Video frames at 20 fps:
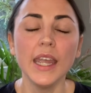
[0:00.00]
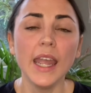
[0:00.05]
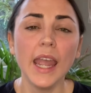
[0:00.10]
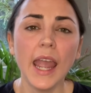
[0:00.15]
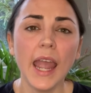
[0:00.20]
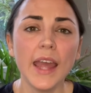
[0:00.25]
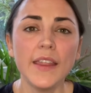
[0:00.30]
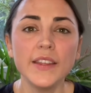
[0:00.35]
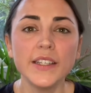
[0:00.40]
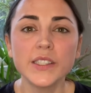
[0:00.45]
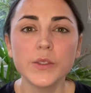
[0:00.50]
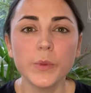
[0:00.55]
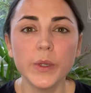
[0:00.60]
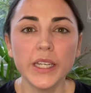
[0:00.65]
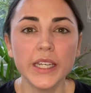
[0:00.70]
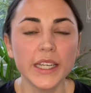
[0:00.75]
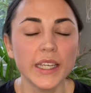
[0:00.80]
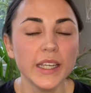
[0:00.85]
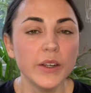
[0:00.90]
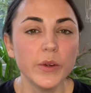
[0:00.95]
And this
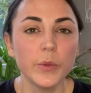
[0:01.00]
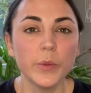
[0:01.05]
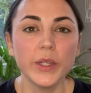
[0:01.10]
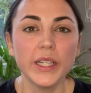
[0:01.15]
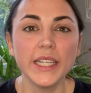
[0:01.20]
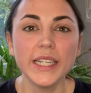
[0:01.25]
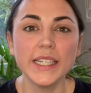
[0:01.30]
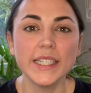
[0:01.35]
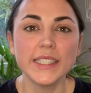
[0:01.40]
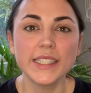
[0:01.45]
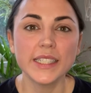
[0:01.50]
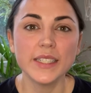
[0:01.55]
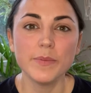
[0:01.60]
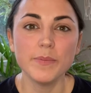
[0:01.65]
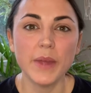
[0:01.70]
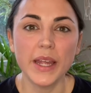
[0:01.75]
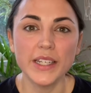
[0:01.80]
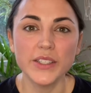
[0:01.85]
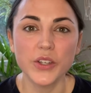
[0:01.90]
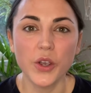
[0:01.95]
week really isn't
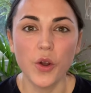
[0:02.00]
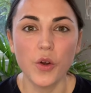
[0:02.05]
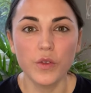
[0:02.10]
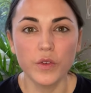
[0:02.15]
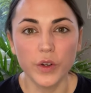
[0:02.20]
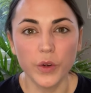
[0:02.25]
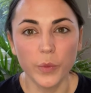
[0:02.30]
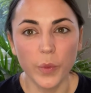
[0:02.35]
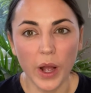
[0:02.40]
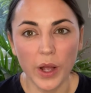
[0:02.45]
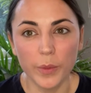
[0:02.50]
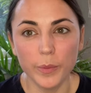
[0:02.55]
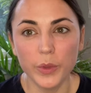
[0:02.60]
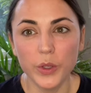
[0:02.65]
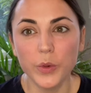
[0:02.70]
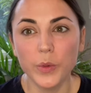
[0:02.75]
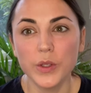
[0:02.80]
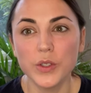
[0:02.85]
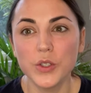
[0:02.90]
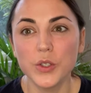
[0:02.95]
meant to overwhelm
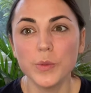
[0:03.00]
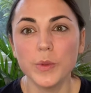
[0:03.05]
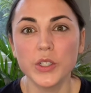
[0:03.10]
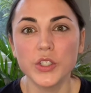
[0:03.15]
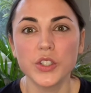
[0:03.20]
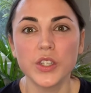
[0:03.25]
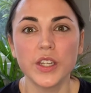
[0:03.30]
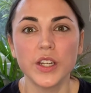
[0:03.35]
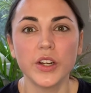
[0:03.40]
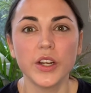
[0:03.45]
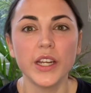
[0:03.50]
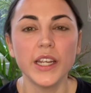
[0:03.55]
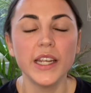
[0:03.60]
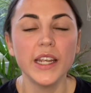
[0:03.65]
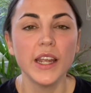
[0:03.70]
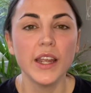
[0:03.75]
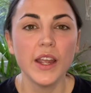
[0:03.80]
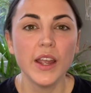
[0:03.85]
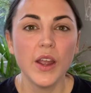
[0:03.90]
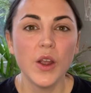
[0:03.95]
you with too much
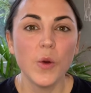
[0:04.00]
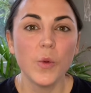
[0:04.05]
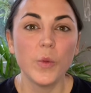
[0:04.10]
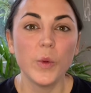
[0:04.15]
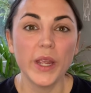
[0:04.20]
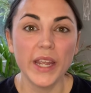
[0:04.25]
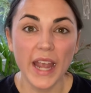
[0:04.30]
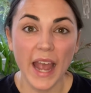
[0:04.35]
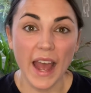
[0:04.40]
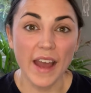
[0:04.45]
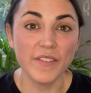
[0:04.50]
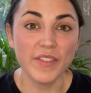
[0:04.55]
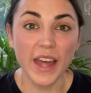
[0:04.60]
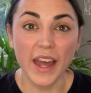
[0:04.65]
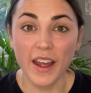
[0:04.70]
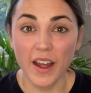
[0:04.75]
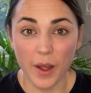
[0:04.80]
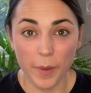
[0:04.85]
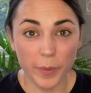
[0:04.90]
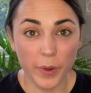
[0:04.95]
theory. We have
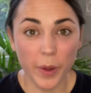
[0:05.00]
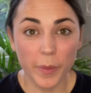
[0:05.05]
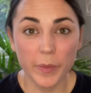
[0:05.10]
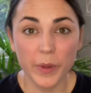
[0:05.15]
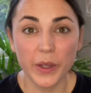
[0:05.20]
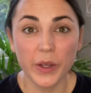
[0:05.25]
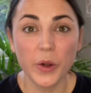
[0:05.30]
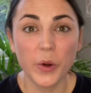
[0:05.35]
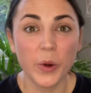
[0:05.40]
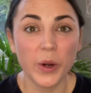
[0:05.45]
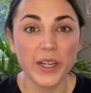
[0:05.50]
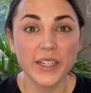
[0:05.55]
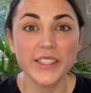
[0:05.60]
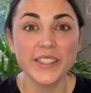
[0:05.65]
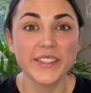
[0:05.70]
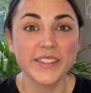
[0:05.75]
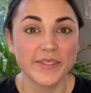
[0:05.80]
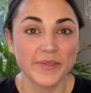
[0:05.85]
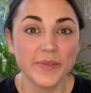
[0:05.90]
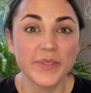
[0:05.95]
that upcoming
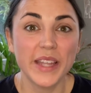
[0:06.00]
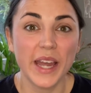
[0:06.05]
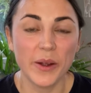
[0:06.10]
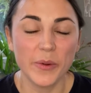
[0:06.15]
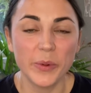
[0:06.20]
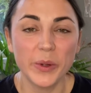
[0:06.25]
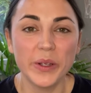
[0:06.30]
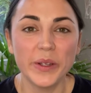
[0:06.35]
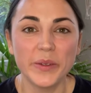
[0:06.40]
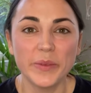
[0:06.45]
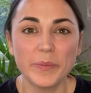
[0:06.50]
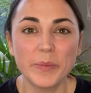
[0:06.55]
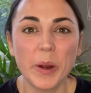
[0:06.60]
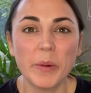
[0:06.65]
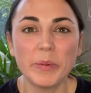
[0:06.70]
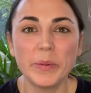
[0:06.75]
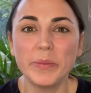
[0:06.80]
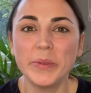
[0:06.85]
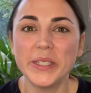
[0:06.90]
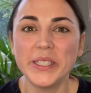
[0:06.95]
course that will
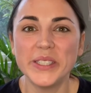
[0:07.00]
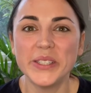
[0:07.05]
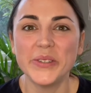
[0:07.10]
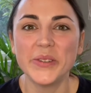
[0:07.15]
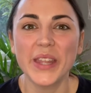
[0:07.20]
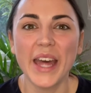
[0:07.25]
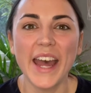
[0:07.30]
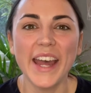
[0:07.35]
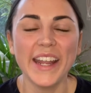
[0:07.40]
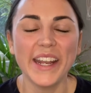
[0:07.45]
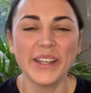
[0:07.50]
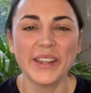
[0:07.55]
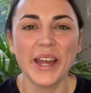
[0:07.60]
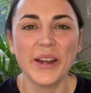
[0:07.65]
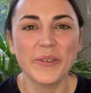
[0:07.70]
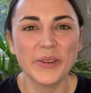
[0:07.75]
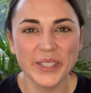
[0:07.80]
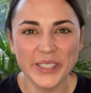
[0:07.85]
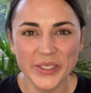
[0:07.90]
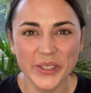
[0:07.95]
probably do that, and
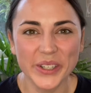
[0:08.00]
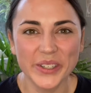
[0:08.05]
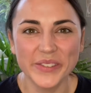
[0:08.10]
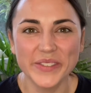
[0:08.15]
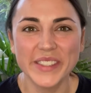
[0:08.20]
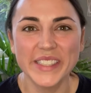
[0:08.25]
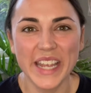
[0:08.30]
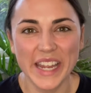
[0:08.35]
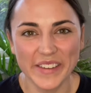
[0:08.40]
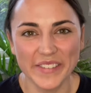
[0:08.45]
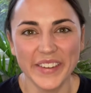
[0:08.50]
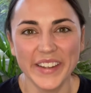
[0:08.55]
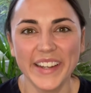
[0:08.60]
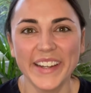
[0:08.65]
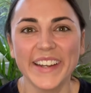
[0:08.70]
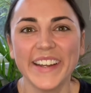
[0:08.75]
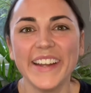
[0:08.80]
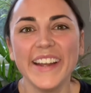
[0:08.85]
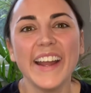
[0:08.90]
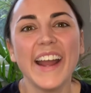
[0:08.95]
that we're sort of
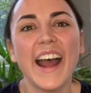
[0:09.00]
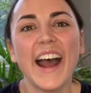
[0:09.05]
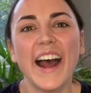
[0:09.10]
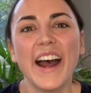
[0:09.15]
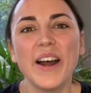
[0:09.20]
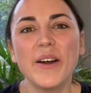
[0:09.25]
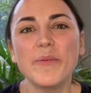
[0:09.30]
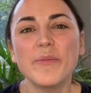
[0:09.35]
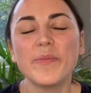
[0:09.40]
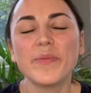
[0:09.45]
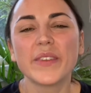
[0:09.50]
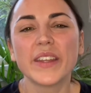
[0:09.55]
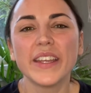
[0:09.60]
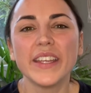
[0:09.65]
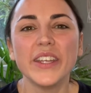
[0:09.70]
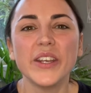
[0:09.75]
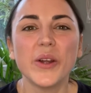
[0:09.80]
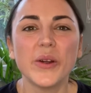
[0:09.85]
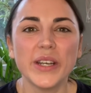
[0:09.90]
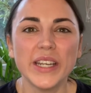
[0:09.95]
saving, an
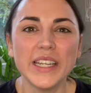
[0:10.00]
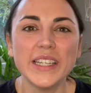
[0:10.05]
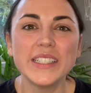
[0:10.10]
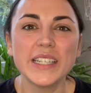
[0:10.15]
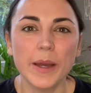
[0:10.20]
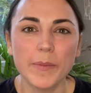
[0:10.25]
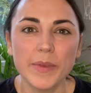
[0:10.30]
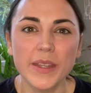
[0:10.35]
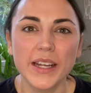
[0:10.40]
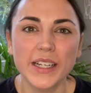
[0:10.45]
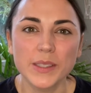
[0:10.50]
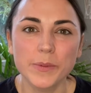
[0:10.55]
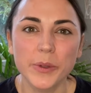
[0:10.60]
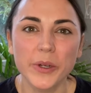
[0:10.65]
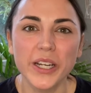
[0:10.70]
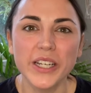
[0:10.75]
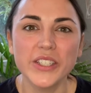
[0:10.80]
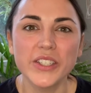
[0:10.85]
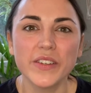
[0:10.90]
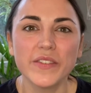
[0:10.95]
in-depth
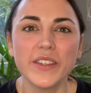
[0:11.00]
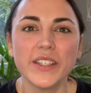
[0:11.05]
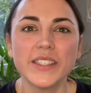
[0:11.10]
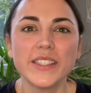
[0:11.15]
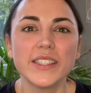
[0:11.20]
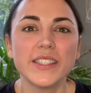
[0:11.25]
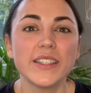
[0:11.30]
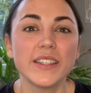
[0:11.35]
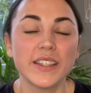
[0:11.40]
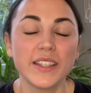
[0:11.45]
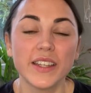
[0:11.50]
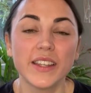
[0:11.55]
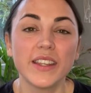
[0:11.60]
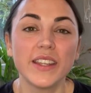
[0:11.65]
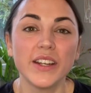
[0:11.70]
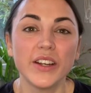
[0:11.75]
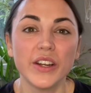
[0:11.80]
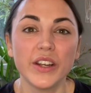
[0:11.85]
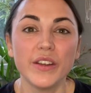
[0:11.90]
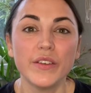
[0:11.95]
exploration of the
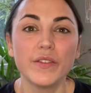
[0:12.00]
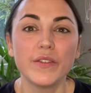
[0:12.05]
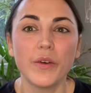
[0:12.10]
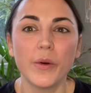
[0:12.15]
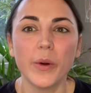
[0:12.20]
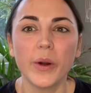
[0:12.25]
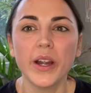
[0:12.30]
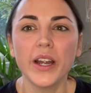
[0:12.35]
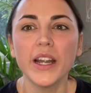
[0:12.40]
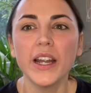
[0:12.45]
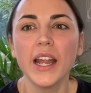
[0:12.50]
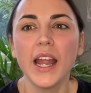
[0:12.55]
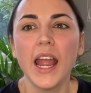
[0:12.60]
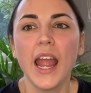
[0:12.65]
theory for.